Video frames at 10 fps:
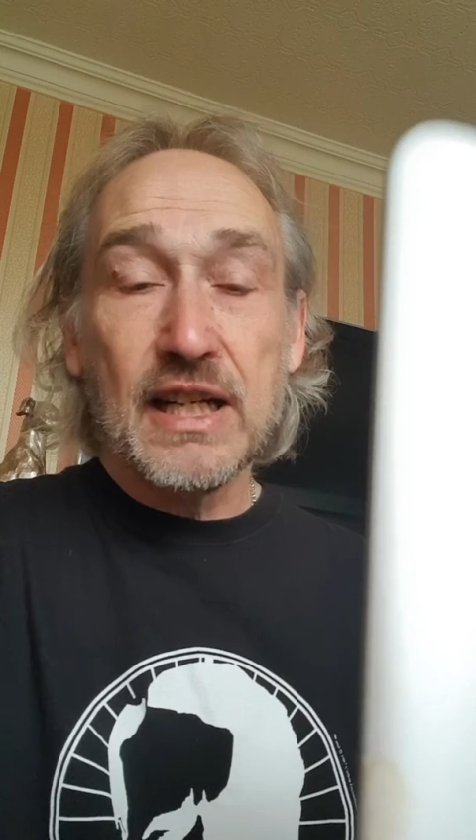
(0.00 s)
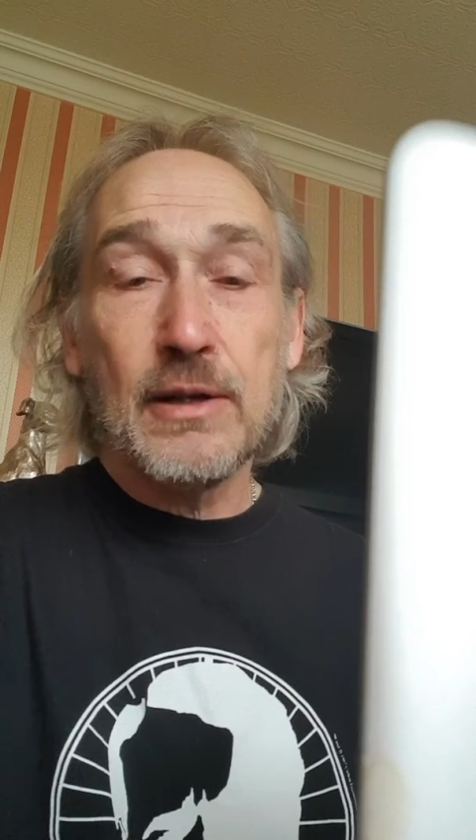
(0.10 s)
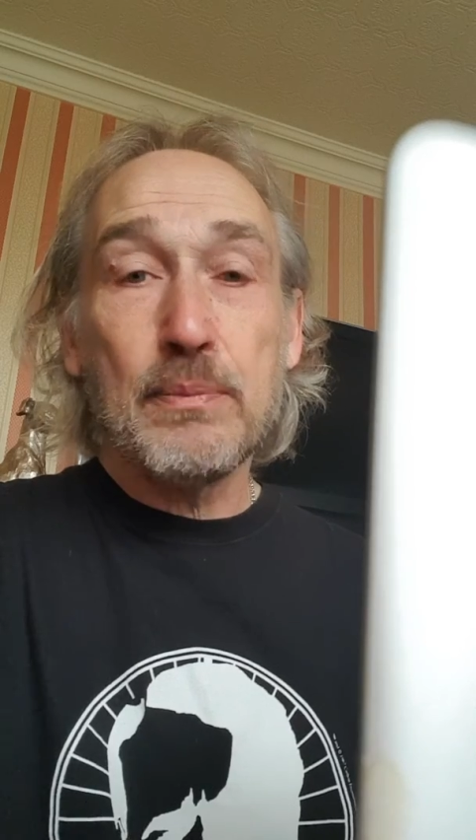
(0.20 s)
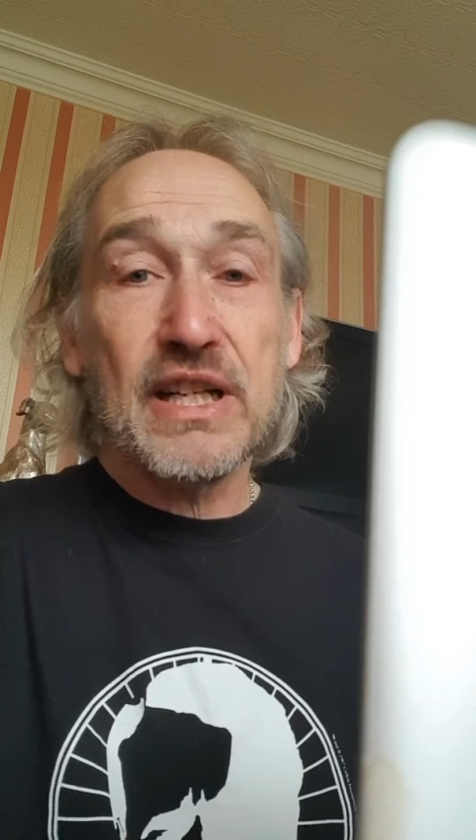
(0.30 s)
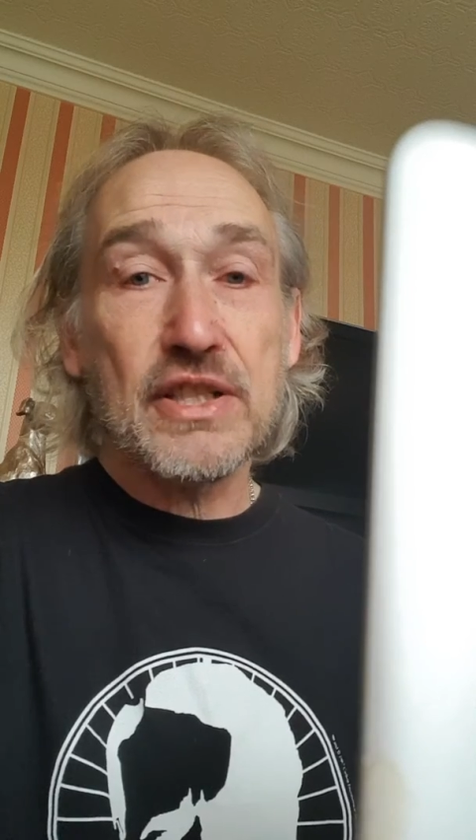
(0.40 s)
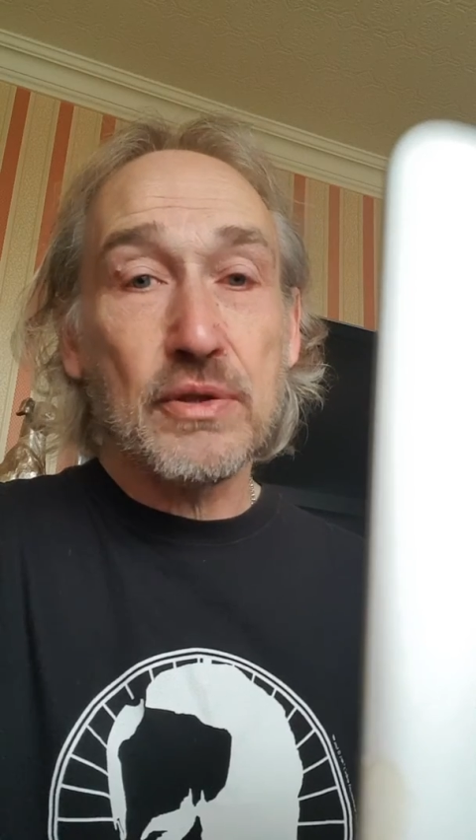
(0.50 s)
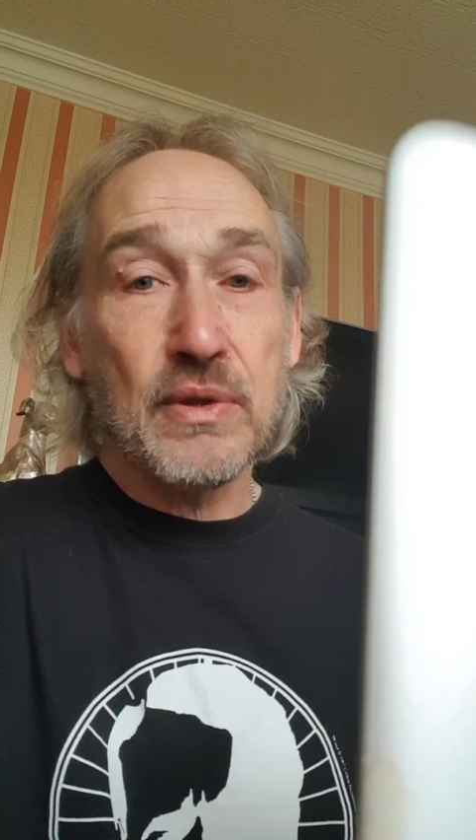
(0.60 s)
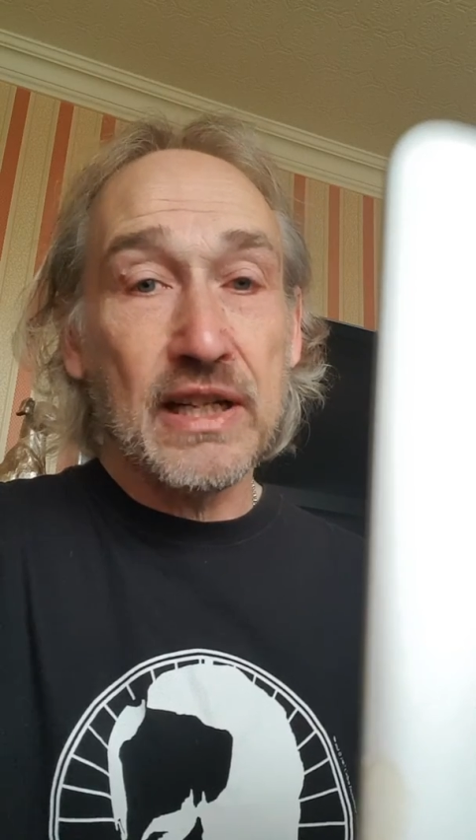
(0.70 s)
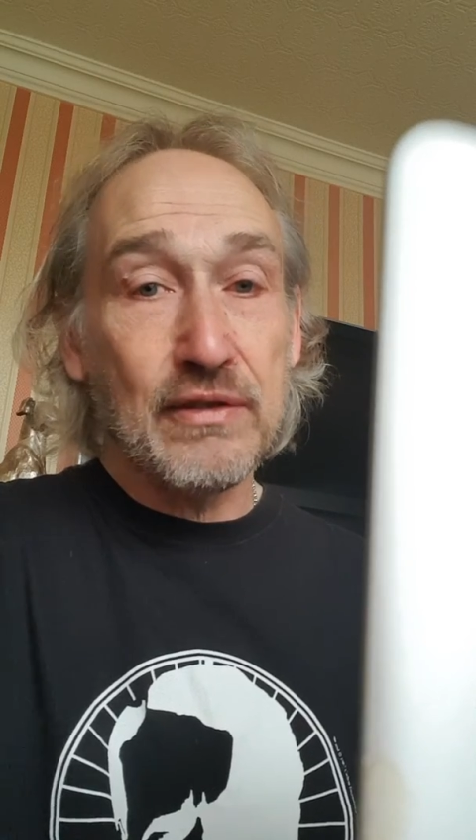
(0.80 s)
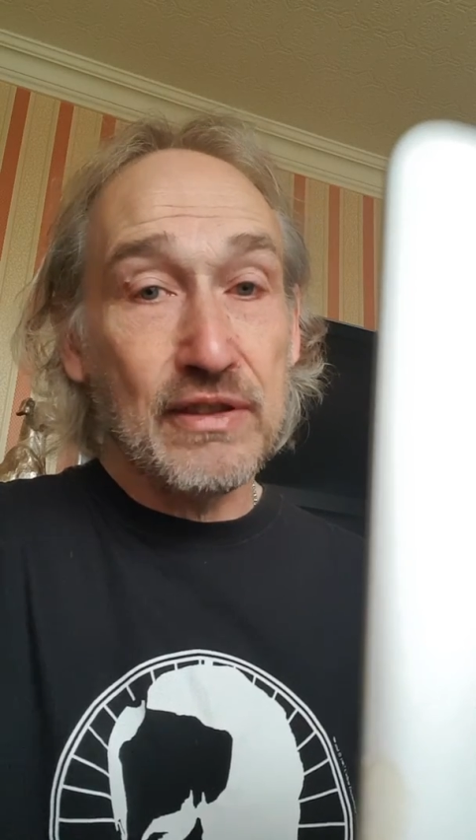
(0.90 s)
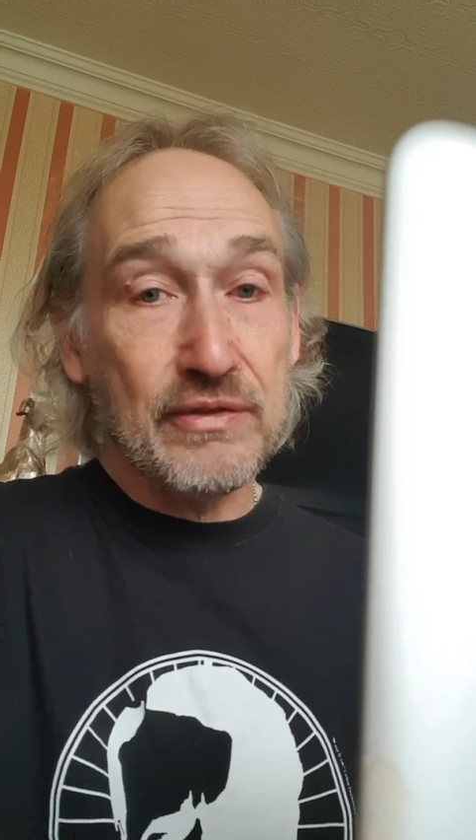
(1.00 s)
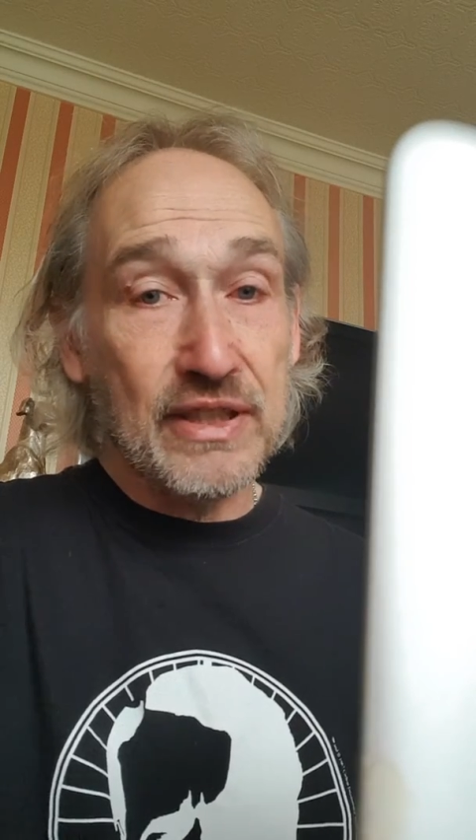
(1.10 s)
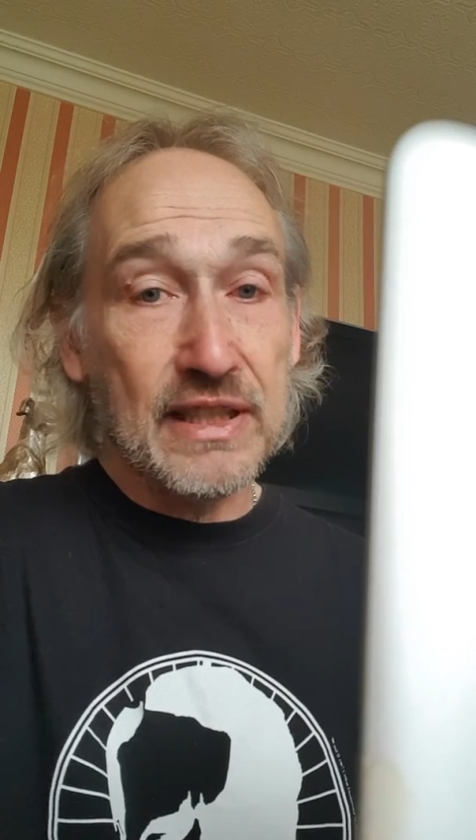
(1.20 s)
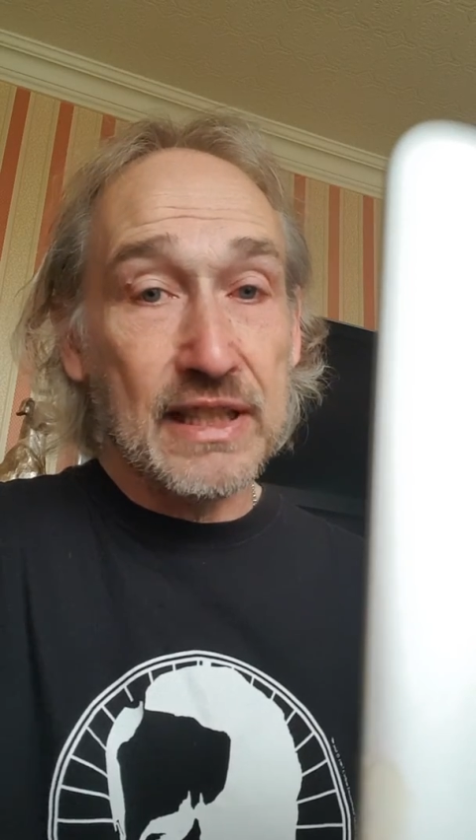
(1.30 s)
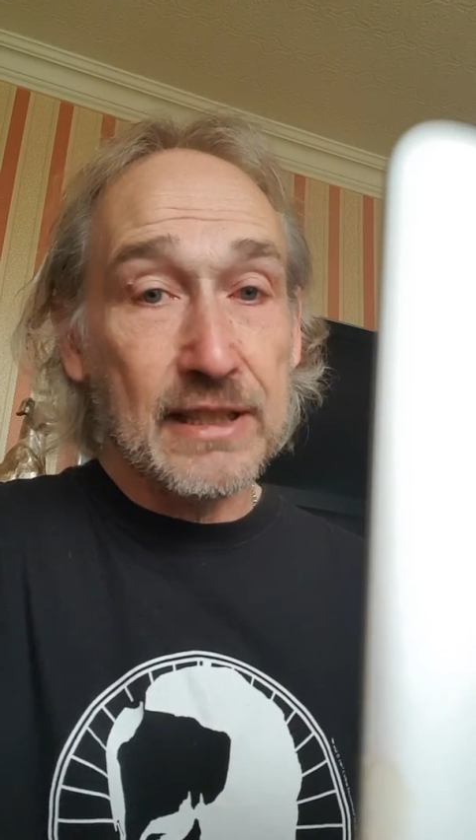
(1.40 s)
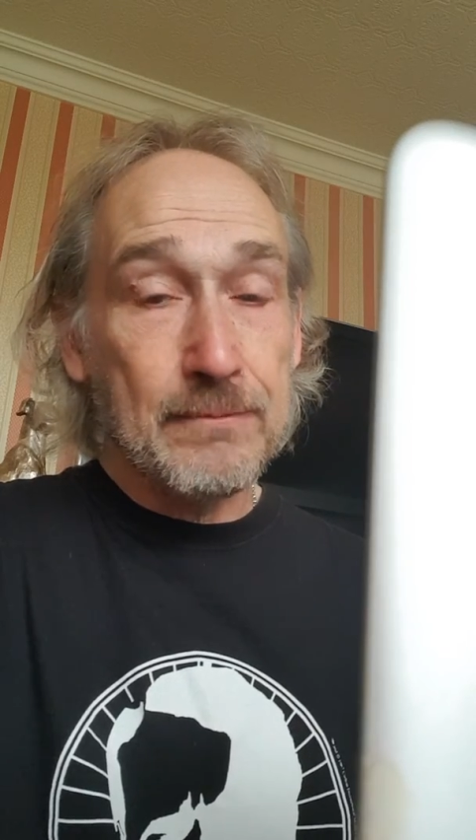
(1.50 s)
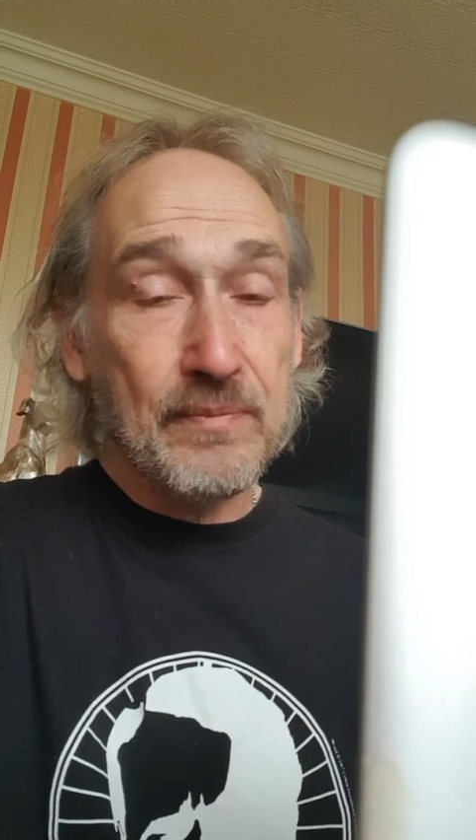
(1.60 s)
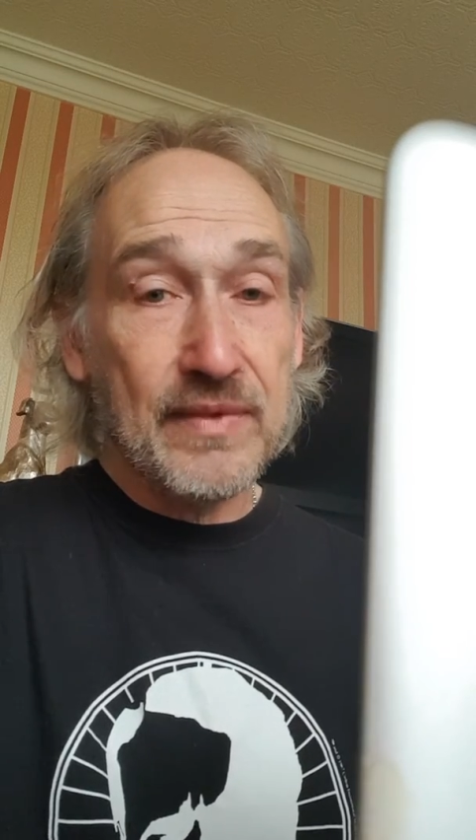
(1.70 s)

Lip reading: a better way of living again,